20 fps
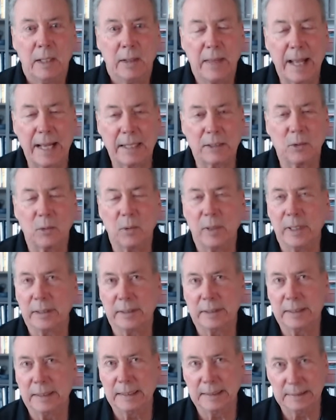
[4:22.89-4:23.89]
That's
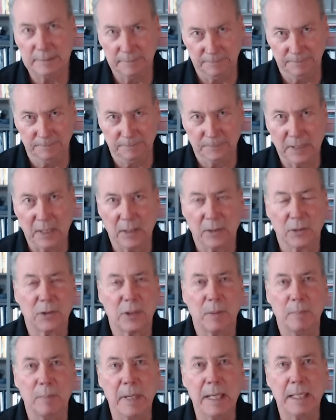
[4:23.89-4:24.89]
what, uh, you know,
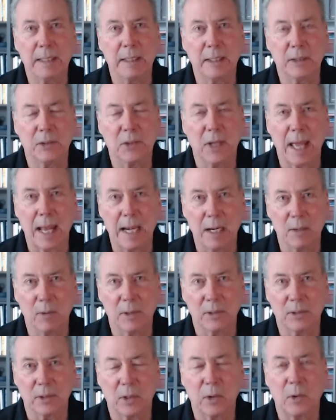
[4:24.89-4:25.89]
some men decided
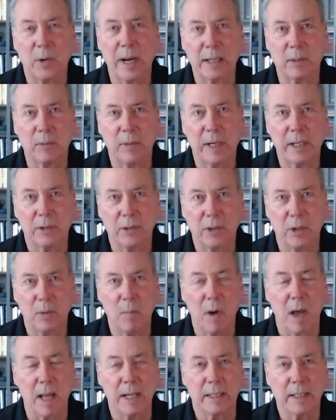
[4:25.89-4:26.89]
was the correct ratio
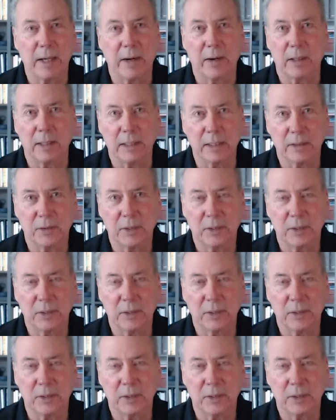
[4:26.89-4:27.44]
monetarily,